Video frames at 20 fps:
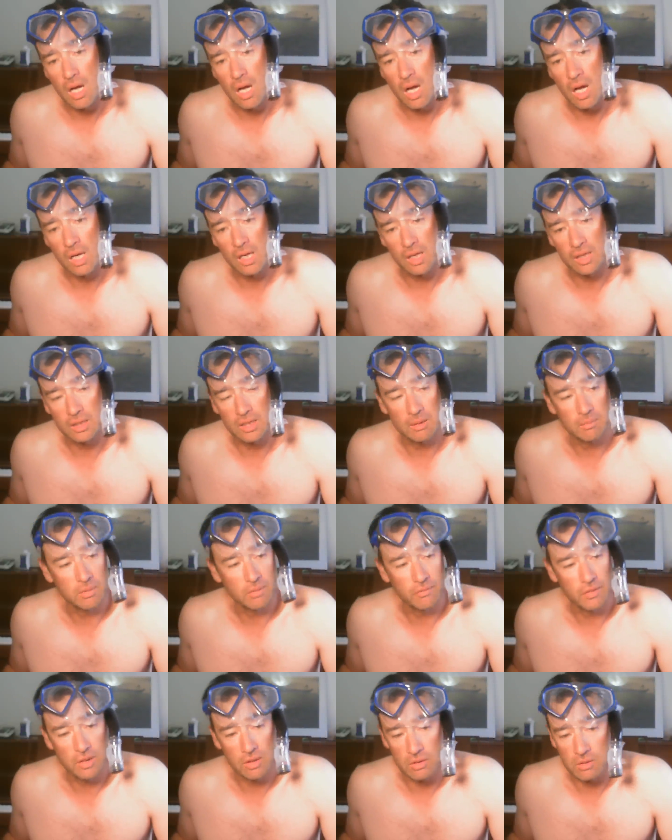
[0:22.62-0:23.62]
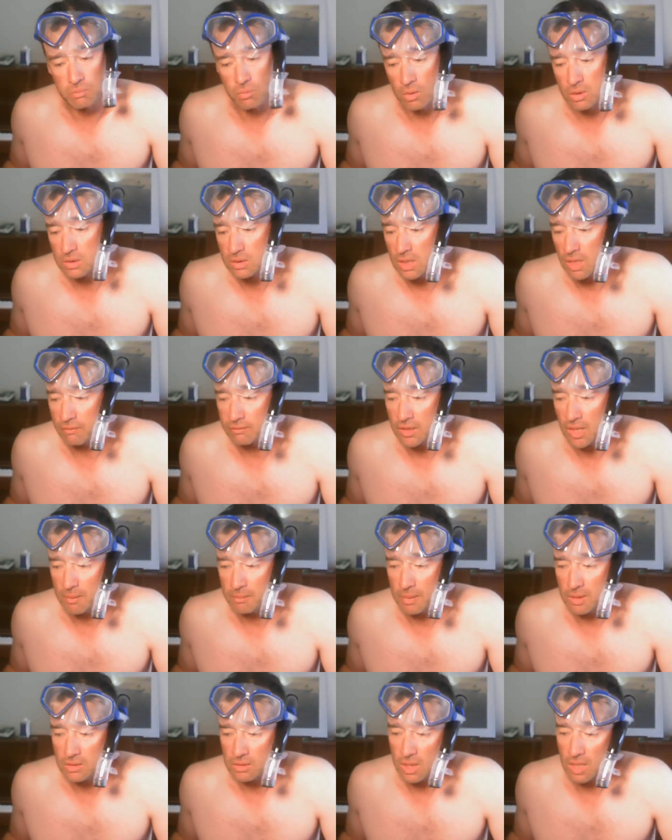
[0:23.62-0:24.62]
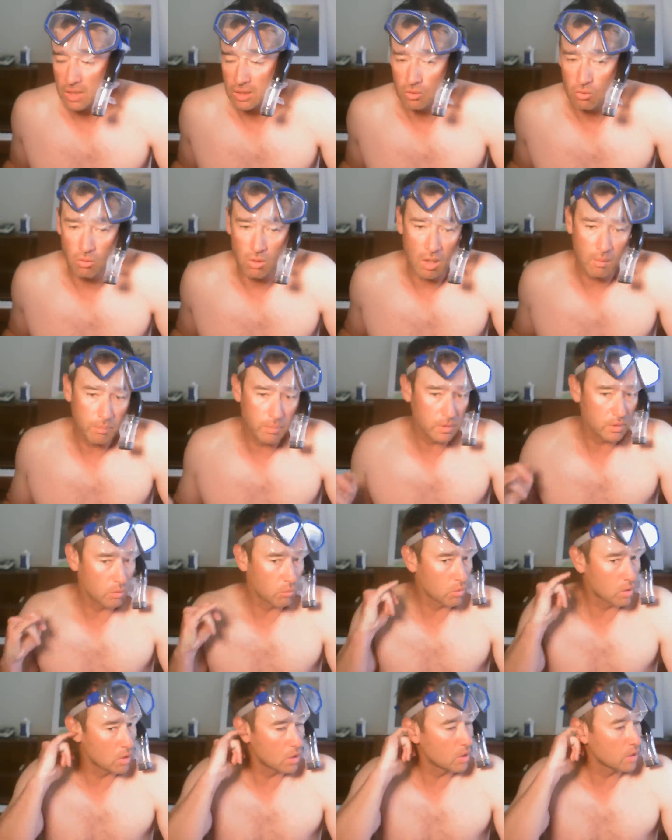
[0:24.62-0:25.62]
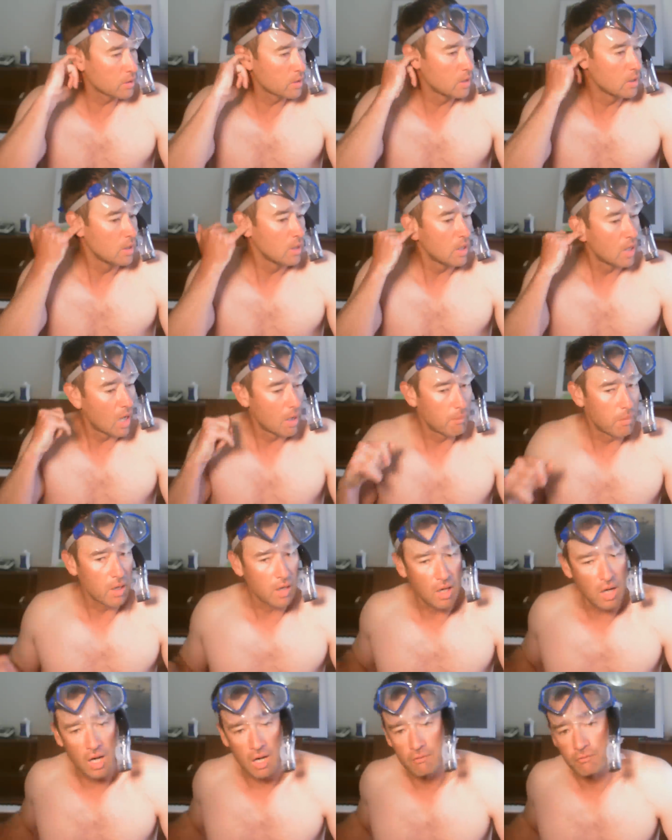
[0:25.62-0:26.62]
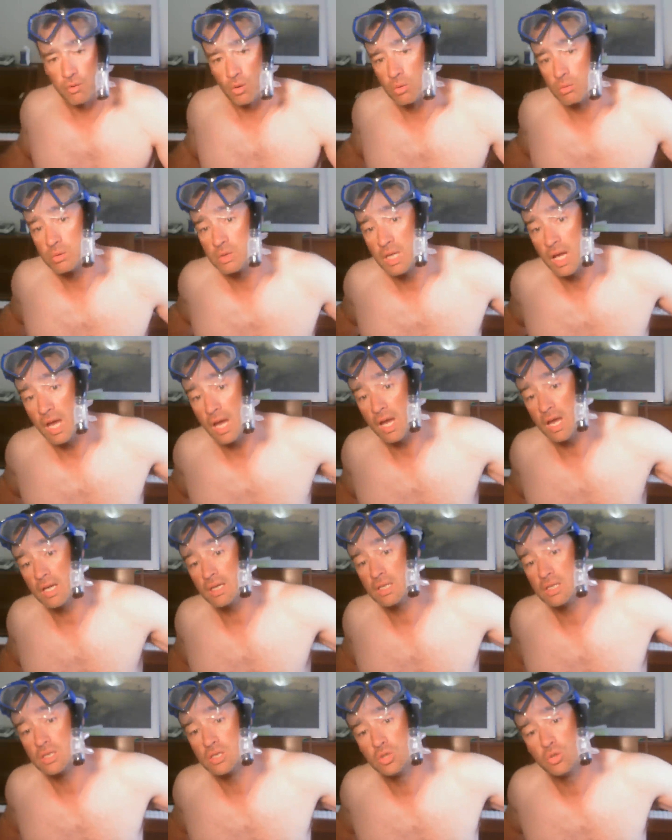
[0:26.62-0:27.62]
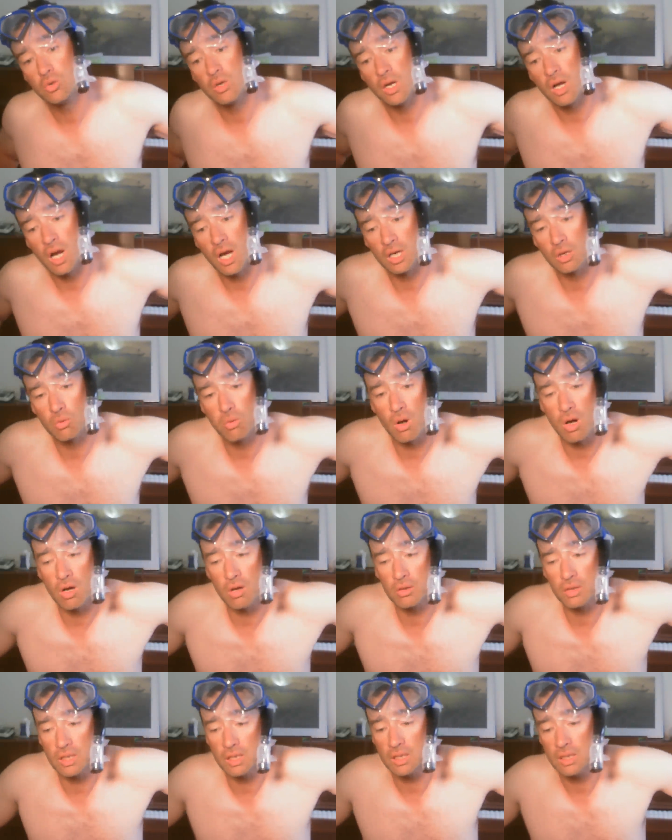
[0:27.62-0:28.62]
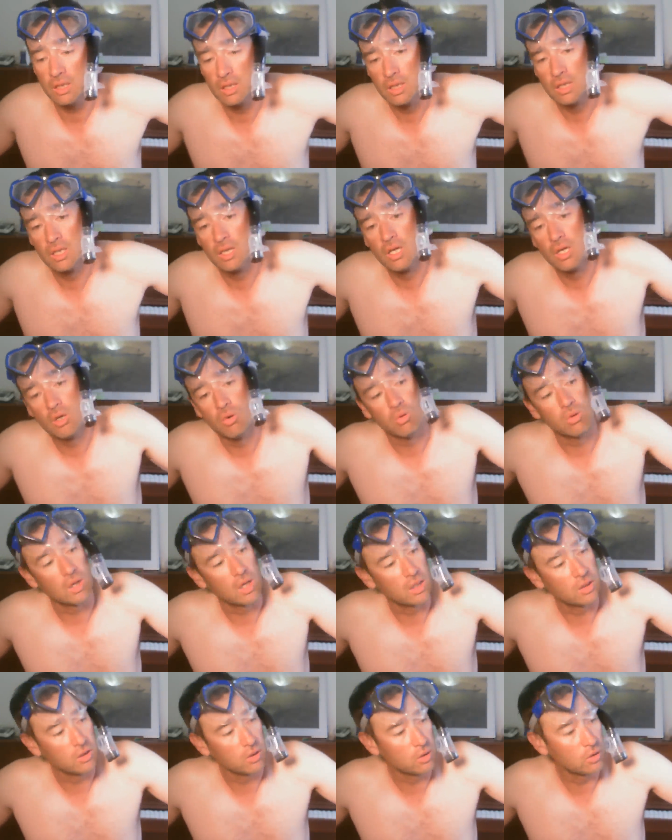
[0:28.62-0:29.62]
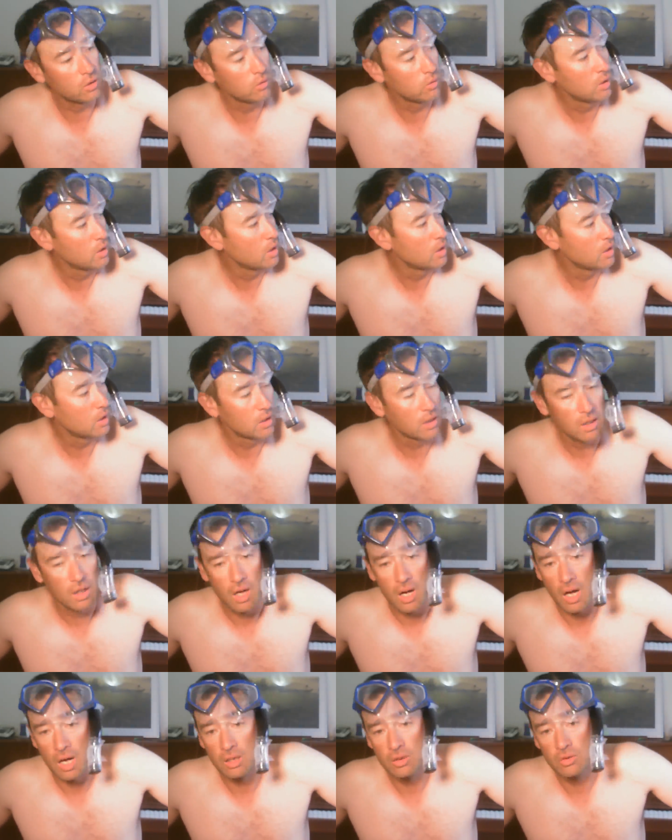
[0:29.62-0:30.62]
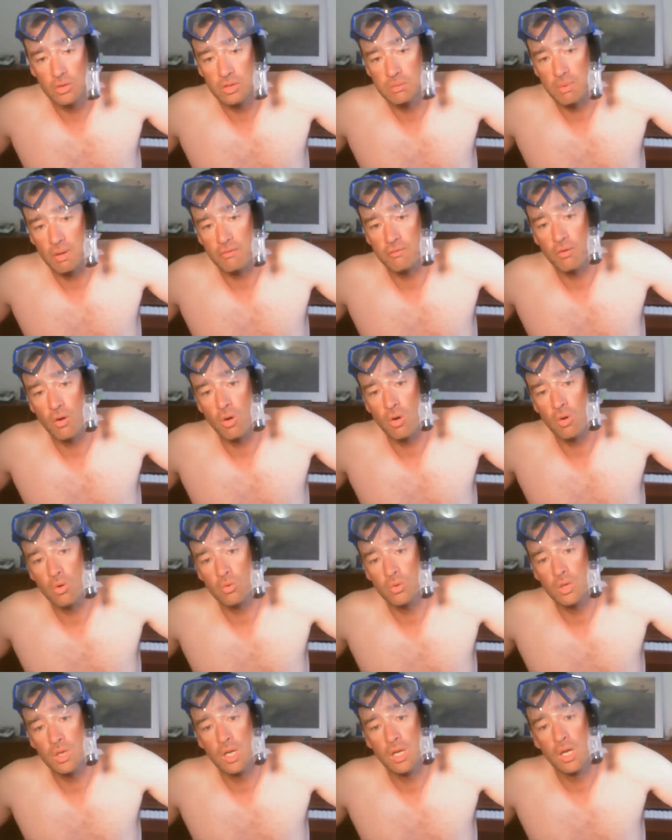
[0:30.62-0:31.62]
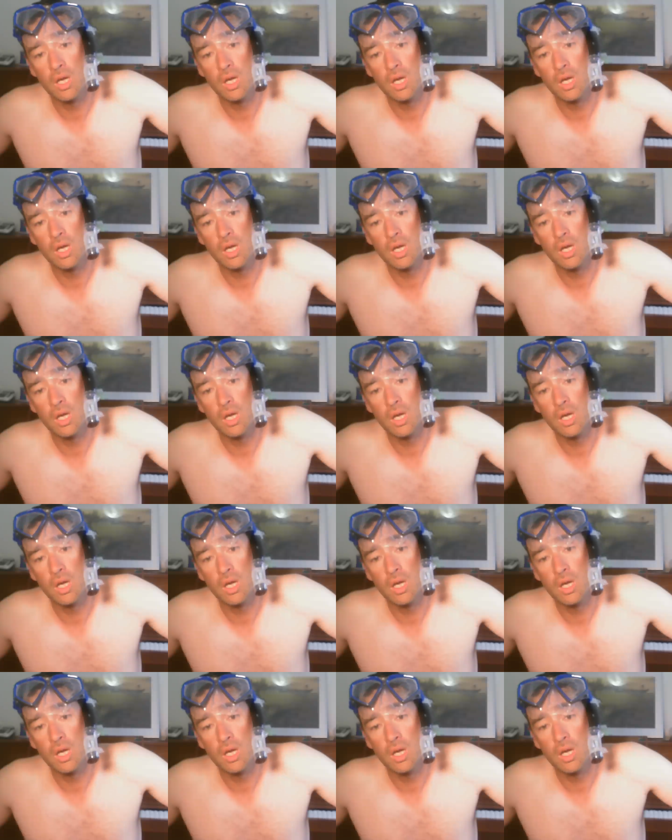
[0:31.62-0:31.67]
I gotta keep the videos more stuffed up. I try to go up in the world. I bought an iPhone ten to shoot on high quality. What I do, I lose my phone.